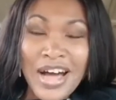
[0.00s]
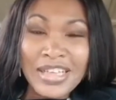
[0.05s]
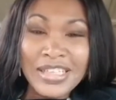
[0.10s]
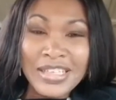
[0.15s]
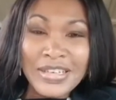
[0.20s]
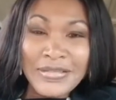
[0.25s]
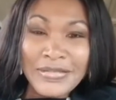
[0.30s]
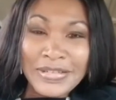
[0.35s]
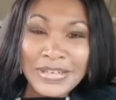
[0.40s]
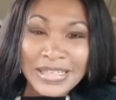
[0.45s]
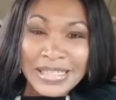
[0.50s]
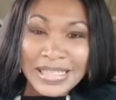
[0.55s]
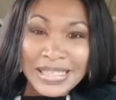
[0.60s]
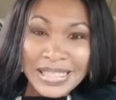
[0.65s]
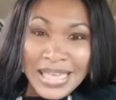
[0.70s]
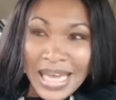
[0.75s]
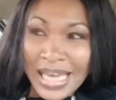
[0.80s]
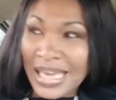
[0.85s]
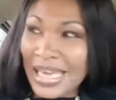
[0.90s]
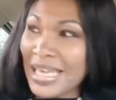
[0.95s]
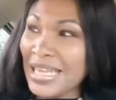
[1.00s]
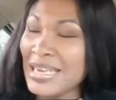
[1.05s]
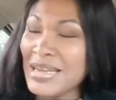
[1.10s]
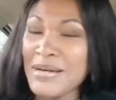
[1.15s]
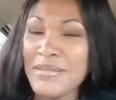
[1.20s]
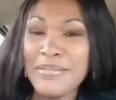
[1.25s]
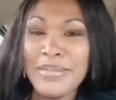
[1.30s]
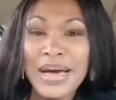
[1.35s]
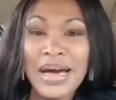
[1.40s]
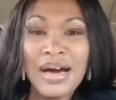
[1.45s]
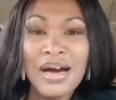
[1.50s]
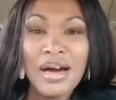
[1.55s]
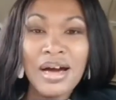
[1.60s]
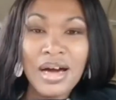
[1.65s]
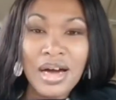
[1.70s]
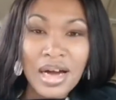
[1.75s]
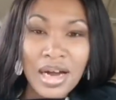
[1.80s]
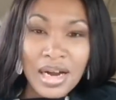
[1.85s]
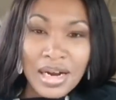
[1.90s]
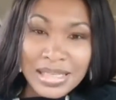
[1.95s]
to you for a second about
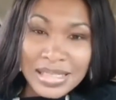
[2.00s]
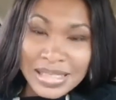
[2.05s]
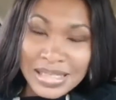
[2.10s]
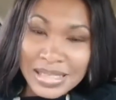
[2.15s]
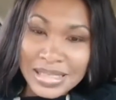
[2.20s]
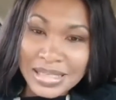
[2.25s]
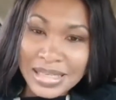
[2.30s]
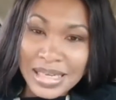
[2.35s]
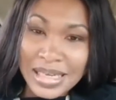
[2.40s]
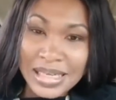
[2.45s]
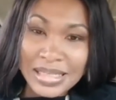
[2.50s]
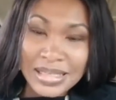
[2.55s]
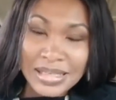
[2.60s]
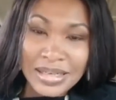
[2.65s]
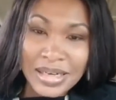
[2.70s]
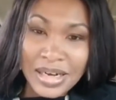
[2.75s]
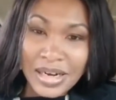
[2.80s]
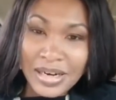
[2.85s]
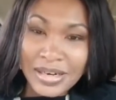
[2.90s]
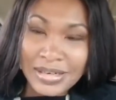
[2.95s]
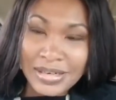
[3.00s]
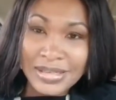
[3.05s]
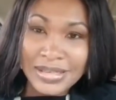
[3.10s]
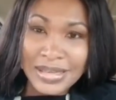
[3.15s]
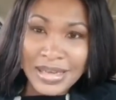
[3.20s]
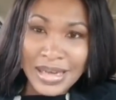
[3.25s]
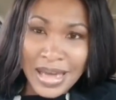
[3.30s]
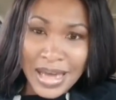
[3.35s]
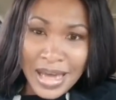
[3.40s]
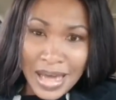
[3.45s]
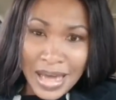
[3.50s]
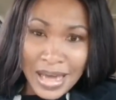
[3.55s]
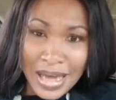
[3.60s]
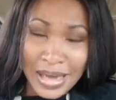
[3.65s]
heart disease and heart attack.